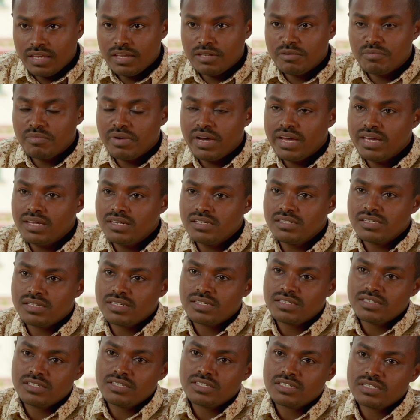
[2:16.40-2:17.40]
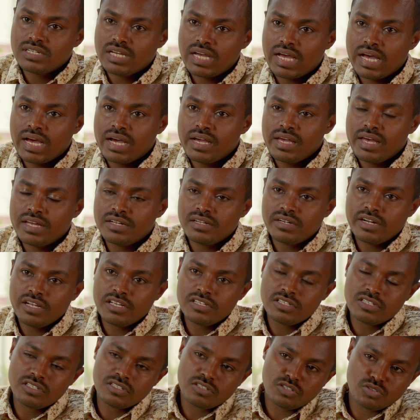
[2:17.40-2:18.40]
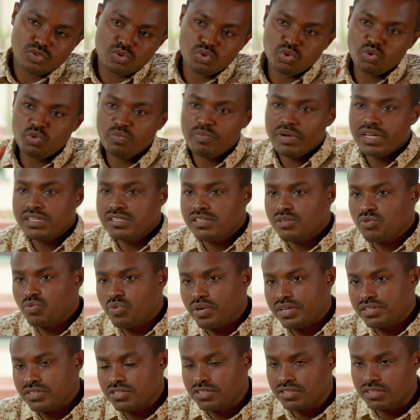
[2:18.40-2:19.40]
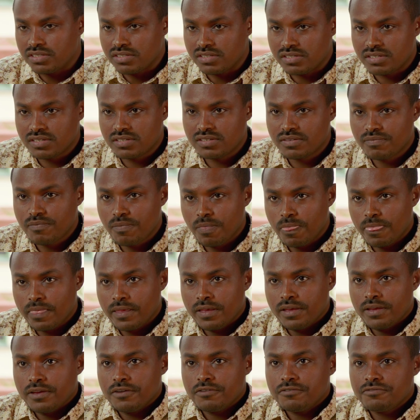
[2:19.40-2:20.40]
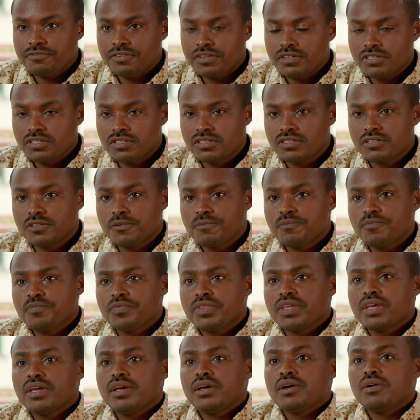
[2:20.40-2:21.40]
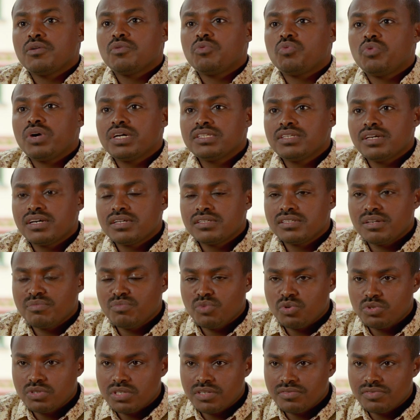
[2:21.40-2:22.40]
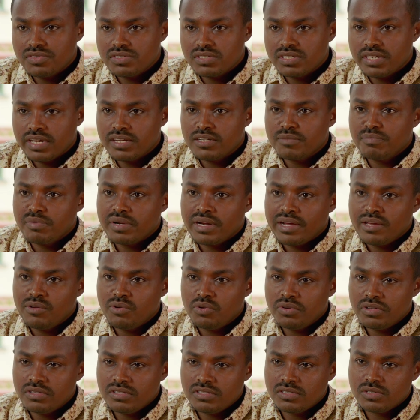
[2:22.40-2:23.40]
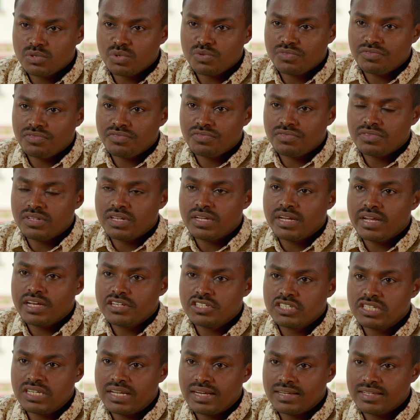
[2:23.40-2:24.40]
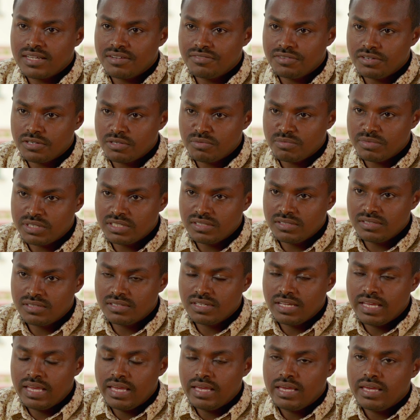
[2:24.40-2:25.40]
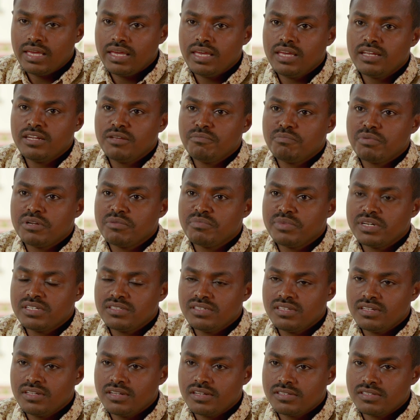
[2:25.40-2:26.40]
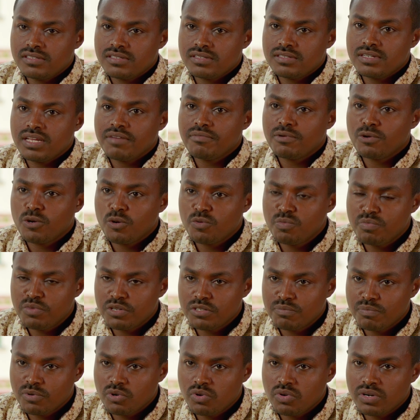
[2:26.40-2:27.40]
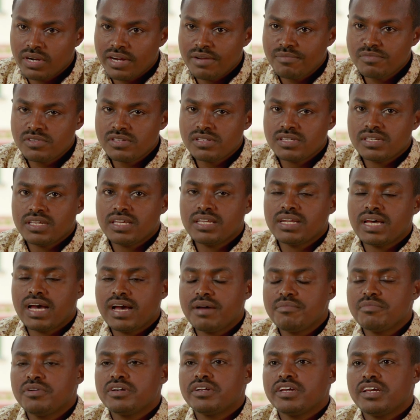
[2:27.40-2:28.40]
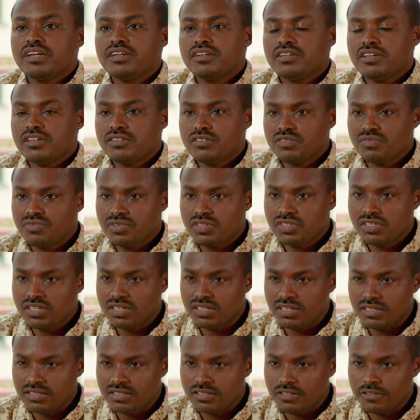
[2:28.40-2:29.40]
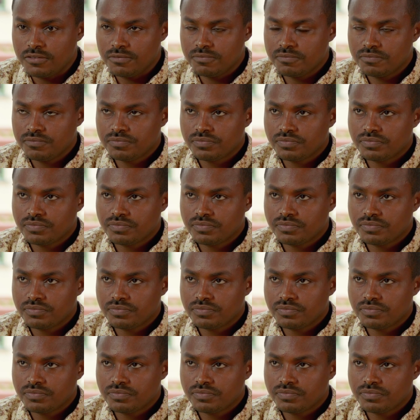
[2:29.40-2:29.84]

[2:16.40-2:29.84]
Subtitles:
In my research, I addressed two basic questions. First, what are the motives and priorities of the national government in implementing its development programs in Hamar and its vicinity?